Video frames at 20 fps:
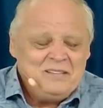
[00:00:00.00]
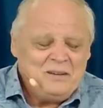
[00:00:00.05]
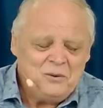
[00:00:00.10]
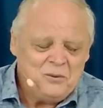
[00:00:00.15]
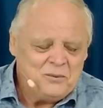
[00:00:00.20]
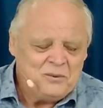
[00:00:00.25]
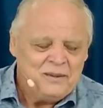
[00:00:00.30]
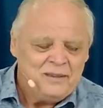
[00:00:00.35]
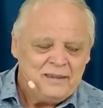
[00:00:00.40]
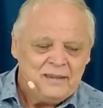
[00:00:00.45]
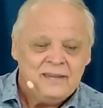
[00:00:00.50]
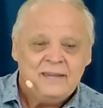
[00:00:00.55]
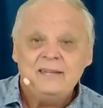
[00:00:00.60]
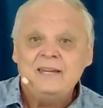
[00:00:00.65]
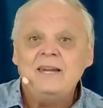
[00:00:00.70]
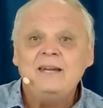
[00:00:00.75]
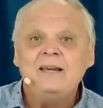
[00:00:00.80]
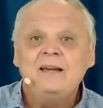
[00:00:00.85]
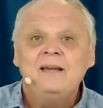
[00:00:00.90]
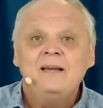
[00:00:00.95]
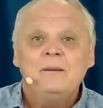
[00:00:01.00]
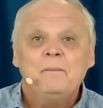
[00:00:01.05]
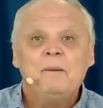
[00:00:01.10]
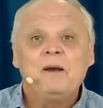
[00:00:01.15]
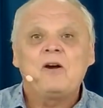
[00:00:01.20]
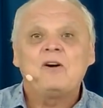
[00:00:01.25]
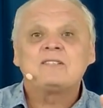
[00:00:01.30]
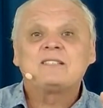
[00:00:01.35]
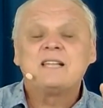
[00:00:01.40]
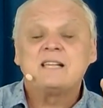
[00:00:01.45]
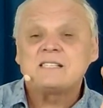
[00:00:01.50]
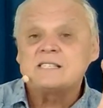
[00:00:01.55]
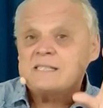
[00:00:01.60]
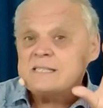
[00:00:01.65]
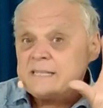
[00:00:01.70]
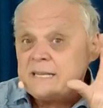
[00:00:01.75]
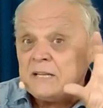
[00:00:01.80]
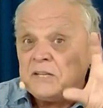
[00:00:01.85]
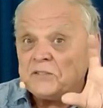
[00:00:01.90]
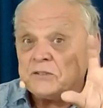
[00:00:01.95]
No, he didn't. Because the
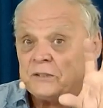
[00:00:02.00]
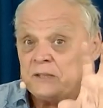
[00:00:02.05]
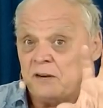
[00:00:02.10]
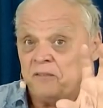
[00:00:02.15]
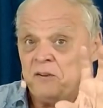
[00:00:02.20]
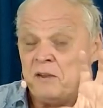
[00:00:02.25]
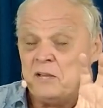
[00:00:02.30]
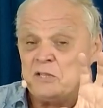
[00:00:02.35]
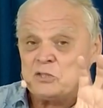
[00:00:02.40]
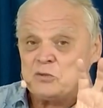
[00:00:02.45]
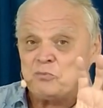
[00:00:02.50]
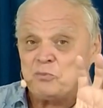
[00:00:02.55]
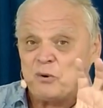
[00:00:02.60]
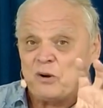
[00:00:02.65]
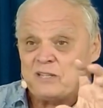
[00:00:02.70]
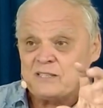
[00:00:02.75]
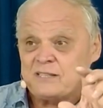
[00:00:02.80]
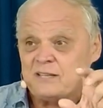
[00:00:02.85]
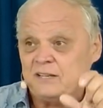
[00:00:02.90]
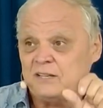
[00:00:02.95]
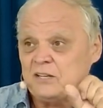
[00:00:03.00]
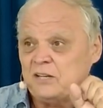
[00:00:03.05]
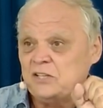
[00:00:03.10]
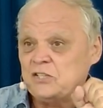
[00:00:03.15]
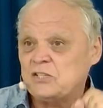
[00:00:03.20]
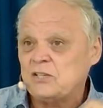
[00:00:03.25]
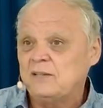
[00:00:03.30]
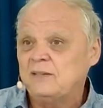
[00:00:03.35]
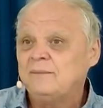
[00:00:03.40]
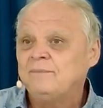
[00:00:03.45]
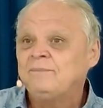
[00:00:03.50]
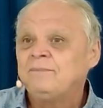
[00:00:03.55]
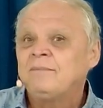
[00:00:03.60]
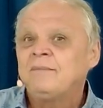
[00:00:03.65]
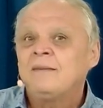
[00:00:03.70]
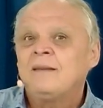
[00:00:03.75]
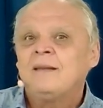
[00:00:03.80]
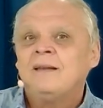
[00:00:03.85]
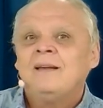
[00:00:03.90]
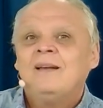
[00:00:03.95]
center of his presentation
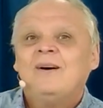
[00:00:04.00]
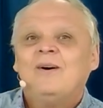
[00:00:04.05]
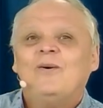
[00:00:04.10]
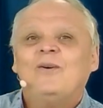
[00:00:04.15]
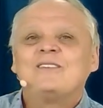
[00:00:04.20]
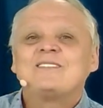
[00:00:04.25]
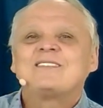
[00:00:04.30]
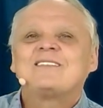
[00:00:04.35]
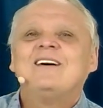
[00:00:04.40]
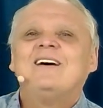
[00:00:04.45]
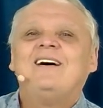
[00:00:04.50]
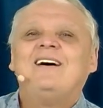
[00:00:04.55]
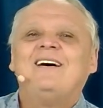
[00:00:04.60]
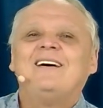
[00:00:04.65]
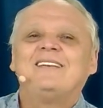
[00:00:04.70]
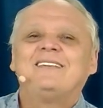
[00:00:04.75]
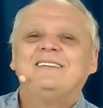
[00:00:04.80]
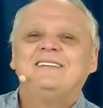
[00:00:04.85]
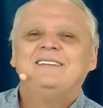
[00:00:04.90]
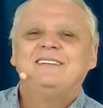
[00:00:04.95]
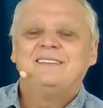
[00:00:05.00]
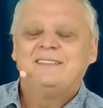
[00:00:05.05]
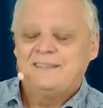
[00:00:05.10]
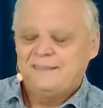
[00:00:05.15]
was God.